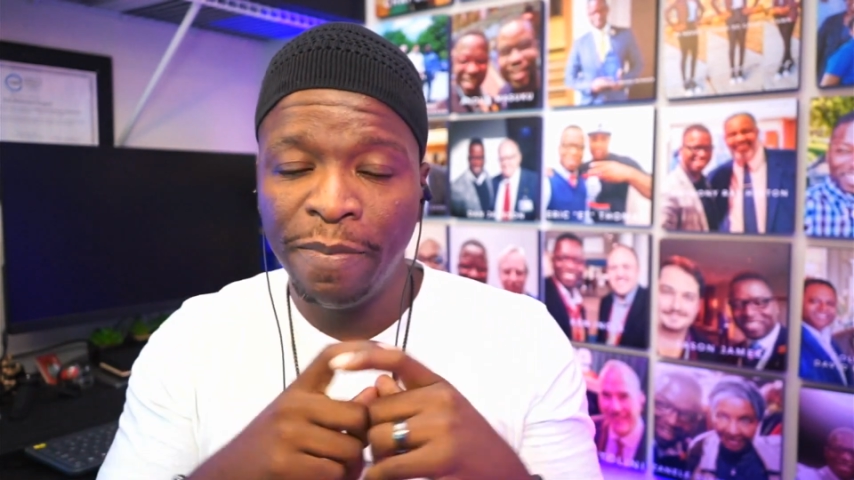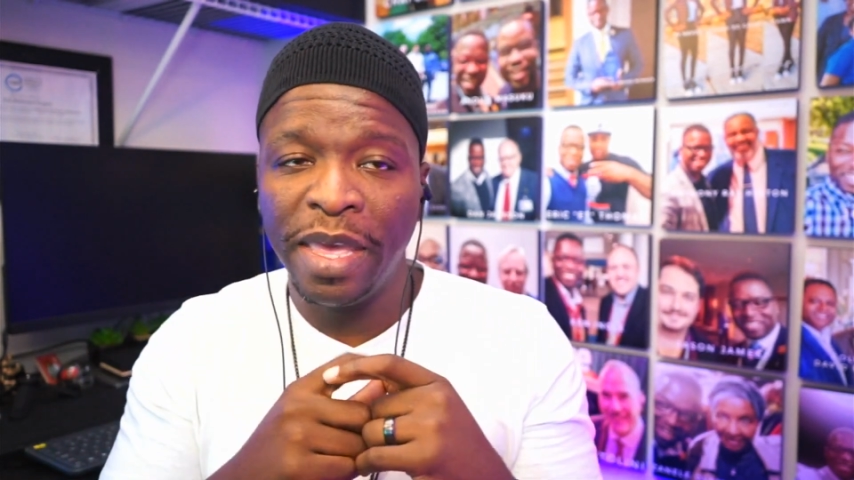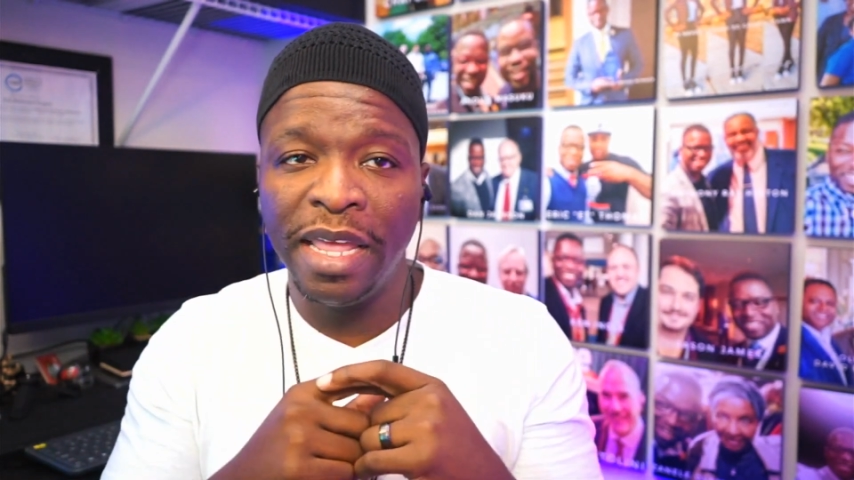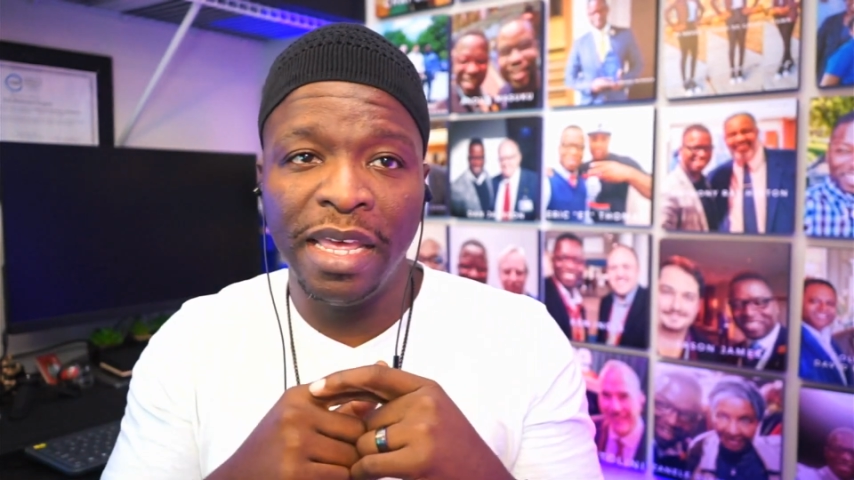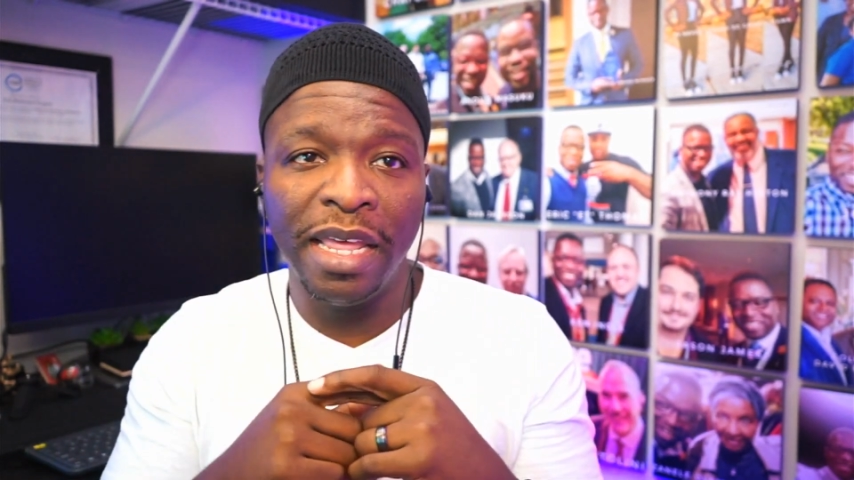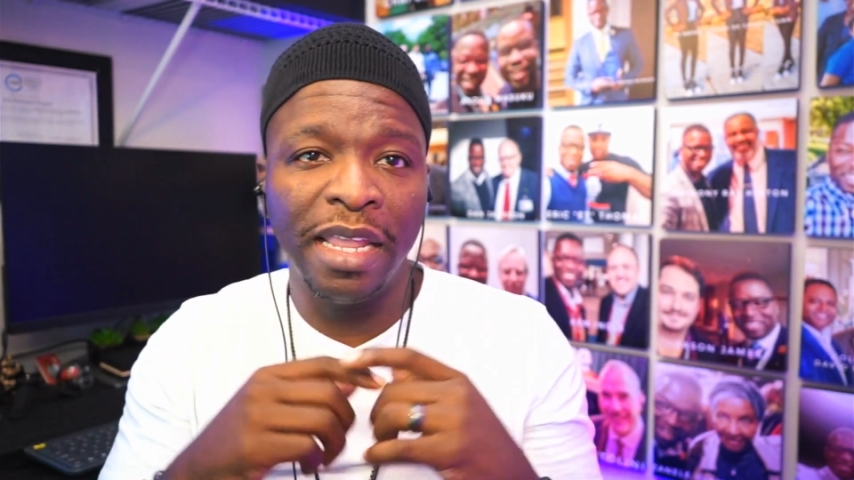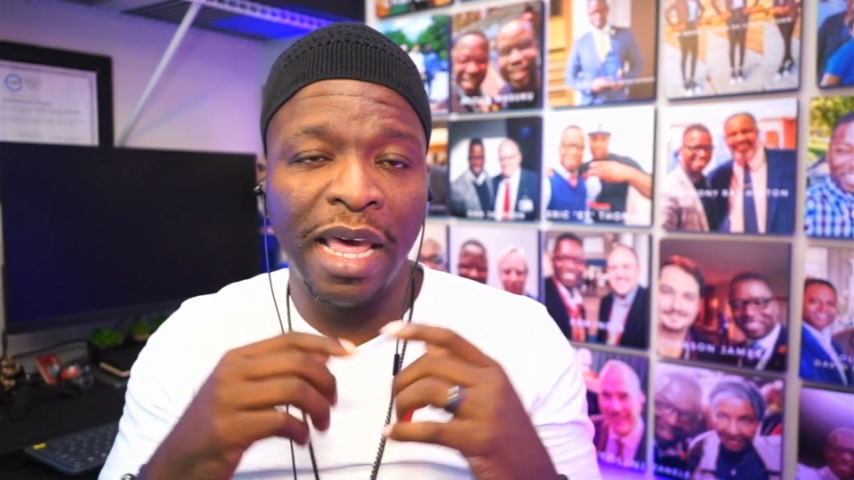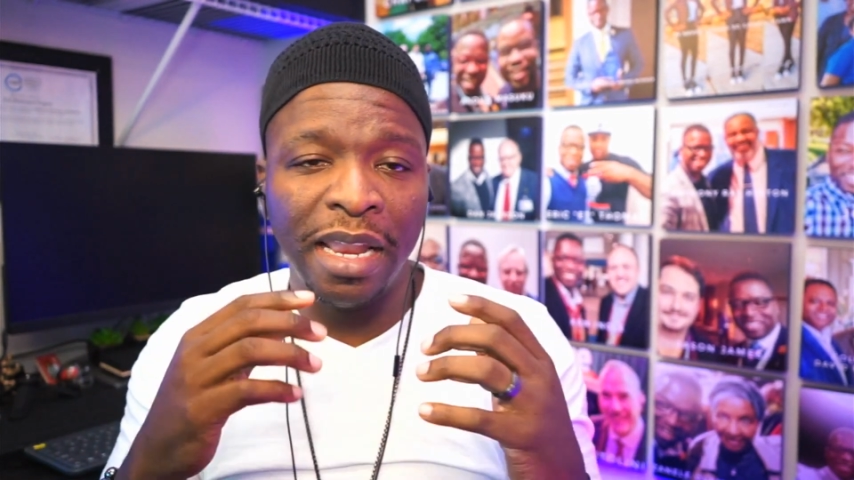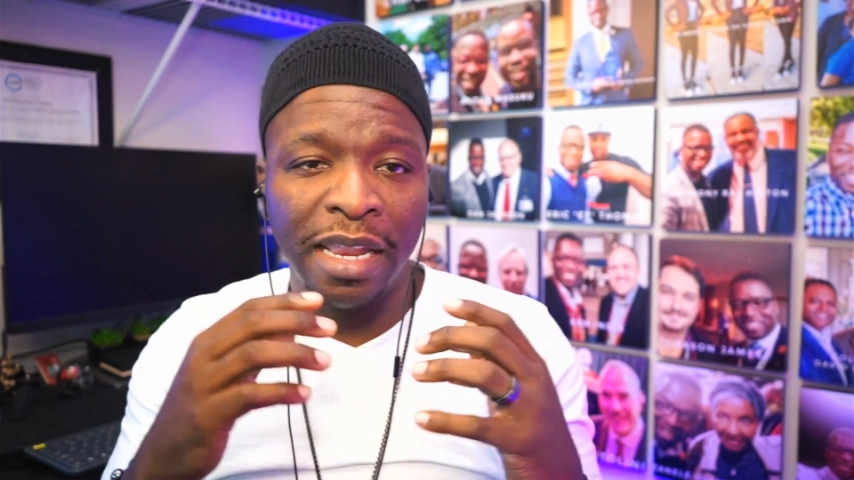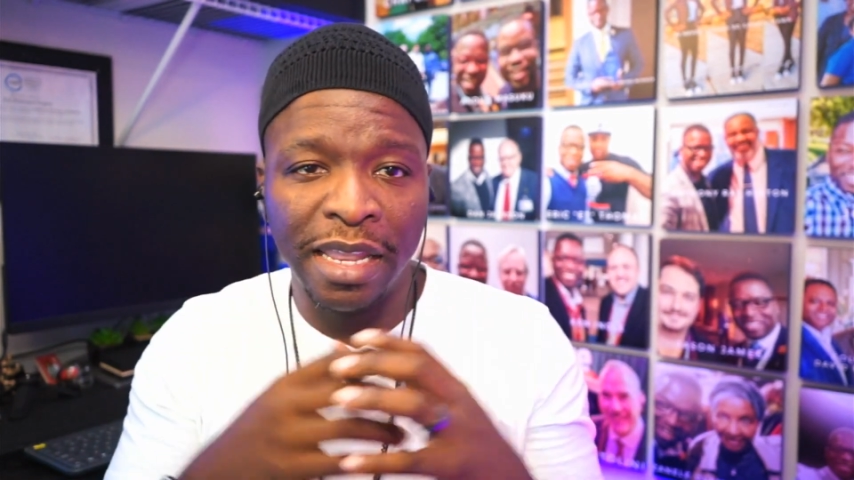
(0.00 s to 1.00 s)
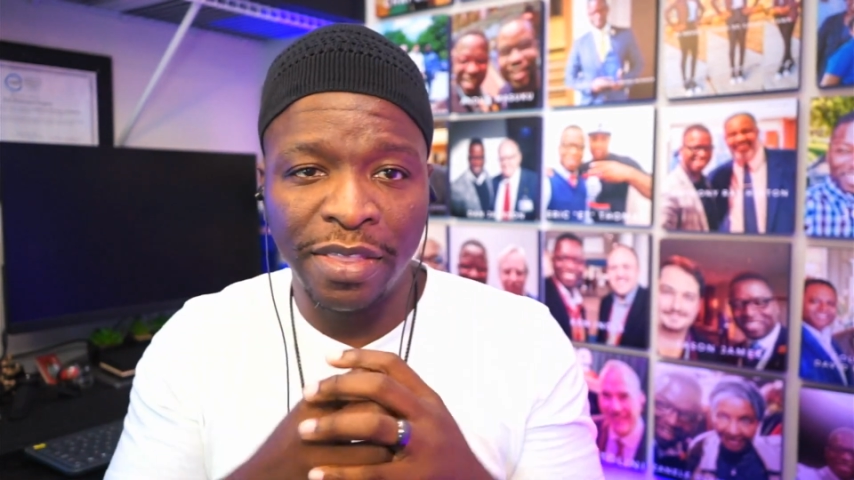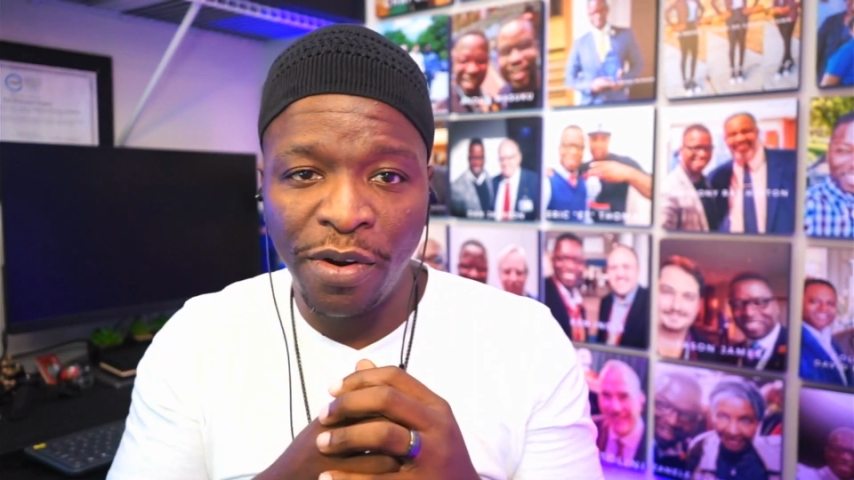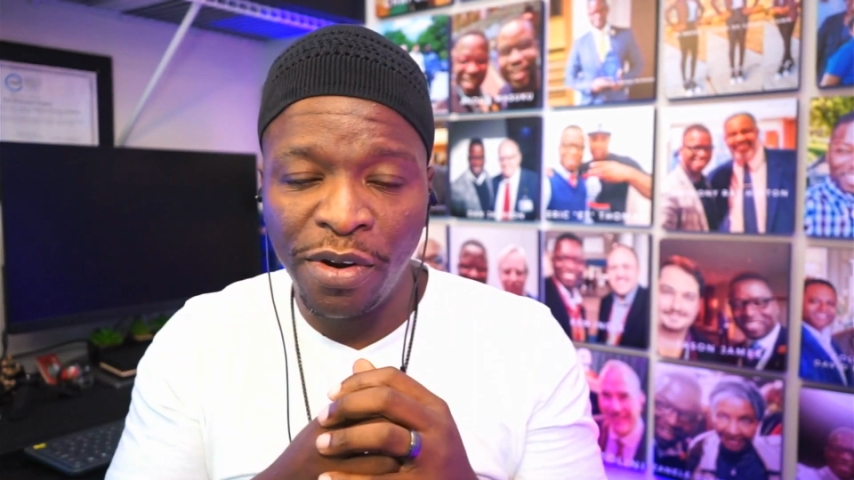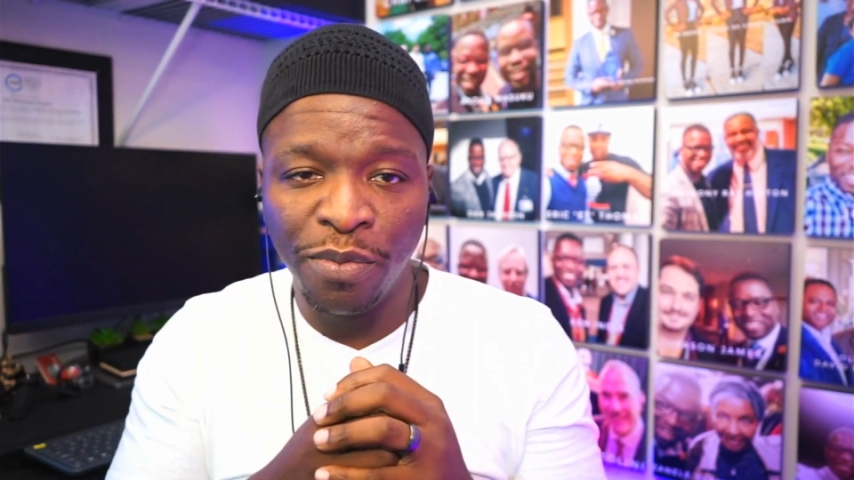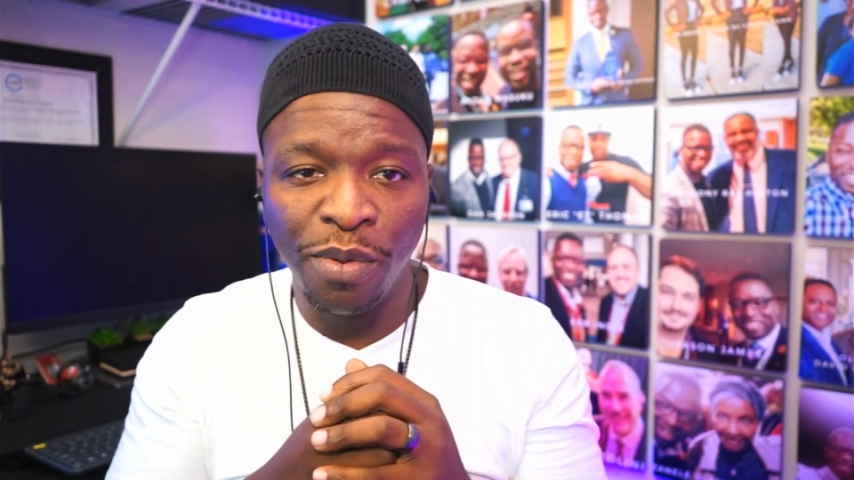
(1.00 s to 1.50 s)
And then that
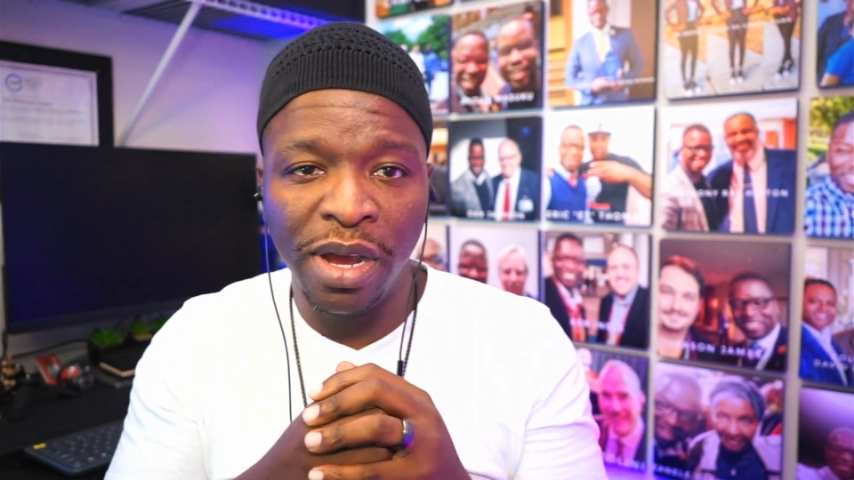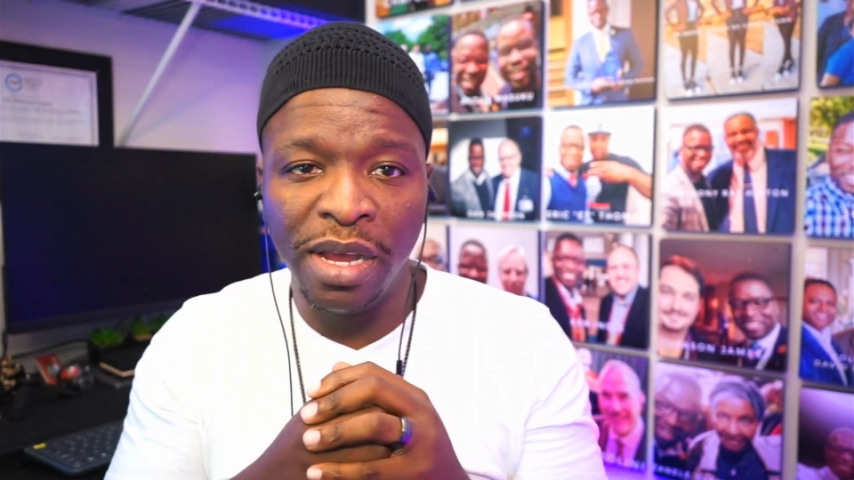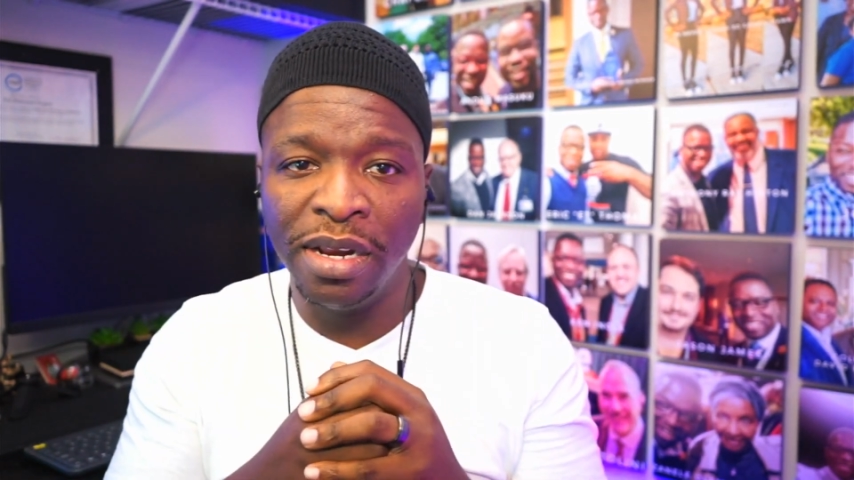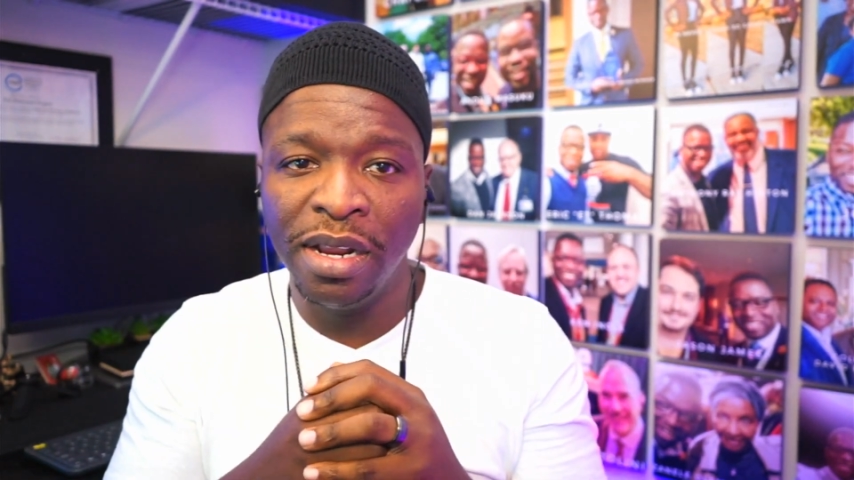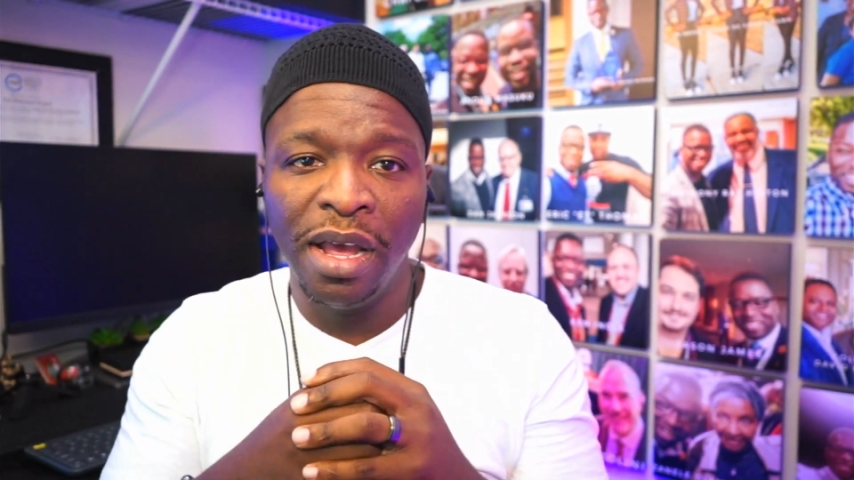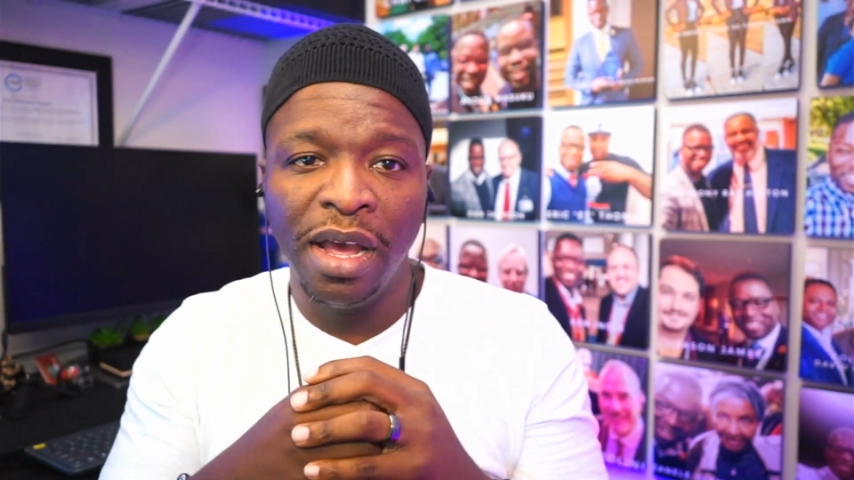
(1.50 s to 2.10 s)
third one